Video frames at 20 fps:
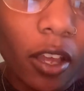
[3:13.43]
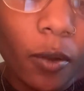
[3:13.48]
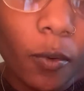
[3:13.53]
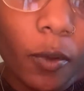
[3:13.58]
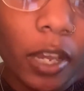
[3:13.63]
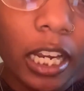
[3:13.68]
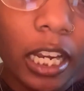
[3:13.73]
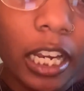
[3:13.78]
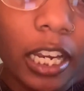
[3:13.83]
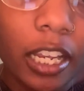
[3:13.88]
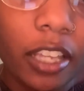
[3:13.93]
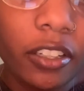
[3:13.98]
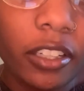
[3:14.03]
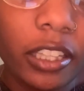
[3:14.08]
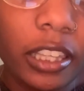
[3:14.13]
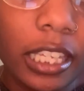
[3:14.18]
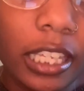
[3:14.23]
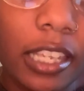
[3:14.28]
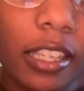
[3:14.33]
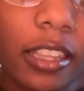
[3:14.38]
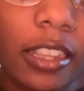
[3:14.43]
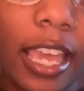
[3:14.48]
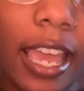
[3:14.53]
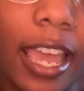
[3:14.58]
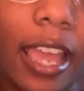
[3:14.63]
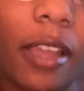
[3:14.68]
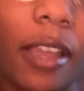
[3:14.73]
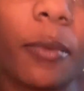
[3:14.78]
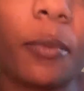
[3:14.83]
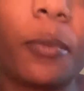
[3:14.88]
and another thing
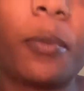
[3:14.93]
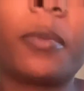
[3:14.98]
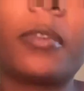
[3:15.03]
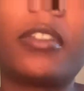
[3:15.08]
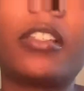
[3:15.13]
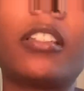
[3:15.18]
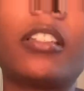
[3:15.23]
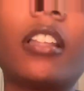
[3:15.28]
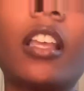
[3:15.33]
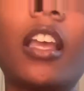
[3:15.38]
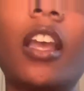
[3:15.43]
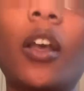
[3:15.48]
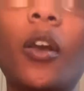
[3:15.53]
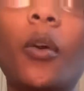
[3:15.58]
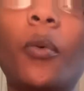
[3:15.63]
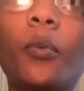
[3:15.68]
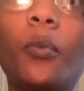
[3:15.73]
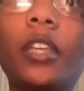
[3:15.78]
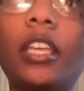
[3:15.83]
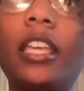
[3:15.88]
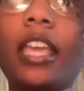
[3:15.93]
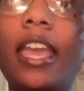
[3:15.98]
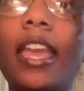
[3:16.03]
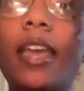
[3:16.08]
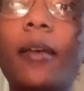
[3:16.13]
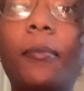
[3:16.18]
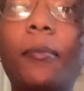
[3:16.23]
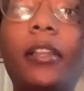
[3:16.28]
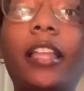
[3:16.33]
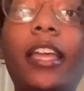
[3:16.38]
that we
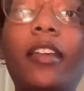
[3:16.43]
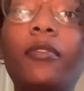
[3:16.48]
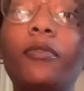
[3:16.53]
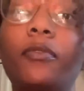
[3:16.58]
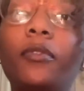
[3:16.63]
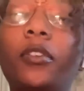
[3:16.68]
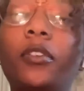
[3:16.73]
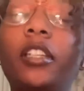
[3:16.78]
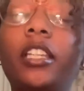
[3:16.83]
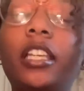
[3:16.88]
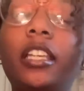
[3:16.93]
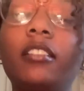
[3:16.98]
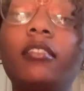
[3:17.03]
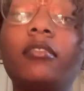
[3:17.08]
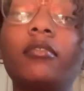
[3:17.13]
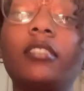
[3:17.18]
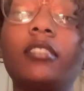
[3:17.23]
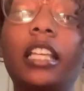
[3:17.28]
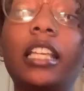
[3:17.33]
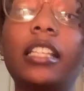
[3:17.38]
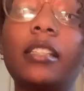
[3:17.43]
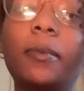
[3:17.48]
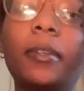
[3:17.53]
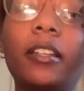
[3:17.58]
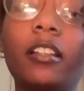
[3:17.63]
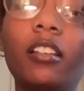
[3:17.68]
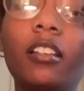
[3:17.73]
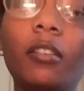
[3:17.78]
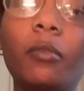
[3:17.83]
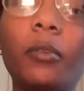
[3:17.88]
can't play fully is
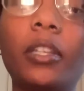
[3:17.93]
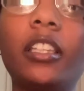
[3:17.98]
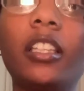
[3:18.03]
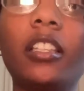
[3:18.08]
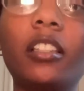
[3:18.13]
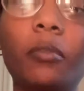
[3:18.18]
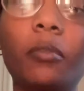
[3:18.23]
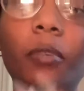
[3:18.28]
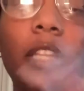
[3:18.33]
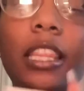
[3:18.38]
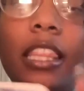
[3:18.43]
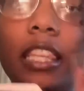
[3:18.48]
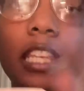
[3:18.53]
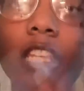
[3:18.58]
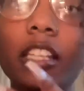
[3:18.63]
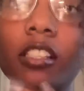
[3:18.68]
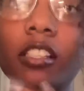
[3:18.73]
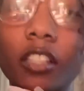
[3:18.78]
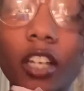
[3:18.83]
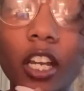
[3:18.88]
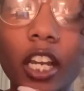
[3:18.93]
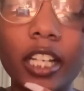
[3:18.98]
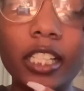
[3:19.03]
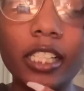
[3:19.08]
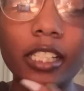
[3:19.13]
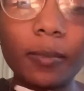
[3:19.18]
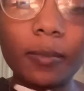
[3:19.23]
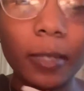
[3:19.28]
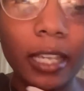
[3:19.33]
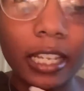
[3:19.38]
with these cards
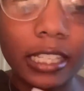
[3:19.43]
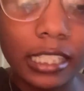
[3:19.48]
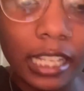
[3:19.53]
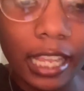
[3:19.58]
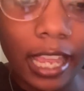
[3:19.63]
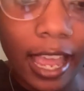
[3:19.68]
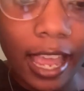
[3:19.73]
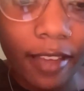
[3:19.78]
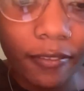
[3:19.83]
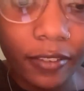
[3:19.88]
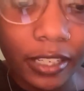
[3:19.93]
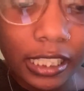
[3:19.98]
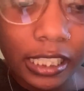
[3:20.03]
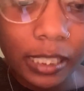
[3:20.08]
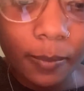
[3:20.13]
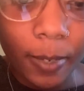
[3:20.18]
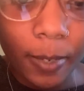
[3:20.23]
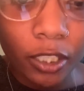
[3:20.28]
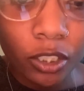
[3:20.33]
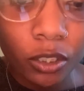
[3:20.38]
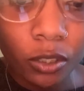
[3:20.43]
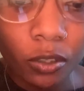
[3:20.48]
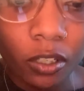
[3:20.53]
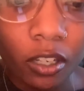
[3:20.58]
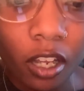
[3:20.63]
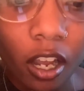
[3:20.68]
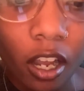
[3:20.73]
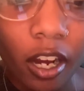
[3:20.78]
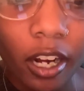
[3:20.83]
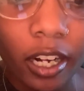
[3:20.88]
is because they have a special
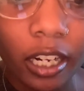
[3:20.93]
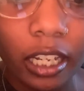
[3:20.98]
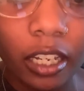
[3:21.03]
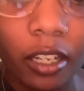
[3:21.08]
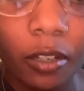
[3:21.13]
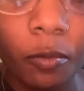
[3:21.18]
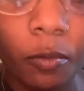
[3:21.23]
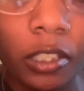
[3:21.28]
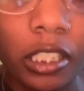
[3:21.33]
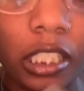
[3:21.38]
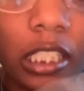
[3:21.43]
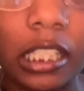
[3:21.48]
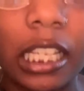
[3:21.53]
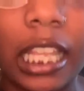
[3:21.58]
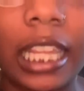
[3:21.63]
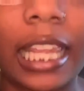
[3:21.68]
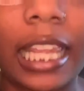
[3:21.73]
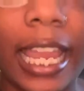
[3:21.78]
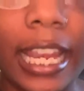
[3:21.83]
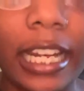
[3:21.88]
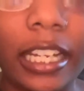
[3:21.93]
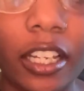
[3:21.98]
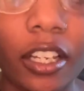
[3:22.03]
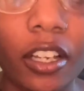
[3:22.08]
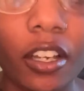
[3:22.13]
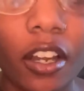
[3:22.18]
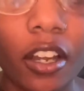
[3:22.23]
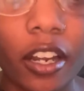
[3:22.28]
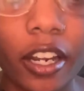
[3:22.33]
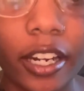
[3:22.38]
card, which is a lightning
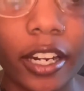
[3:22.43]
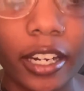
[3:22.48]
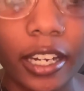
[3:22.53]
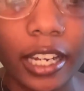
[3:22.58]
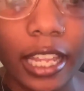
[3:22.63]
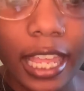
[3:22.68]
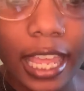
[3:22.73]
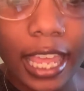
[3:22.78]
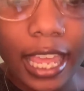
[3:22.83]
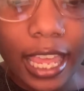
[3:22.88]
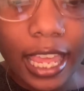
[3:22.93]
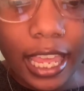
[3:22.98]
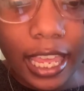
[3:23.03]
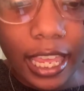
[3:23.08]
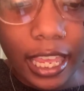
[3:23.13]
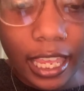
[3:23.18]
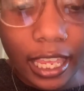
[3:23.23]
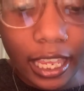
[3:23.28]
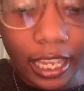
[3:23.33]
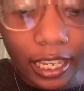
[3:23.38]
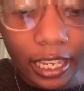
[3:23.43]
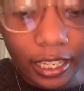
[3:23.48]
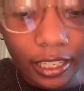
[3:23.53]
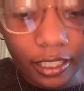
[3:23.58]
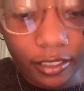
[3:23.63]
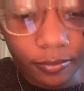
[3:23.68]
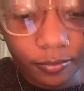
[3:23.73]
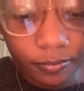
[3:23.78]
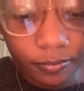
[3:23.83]
card. And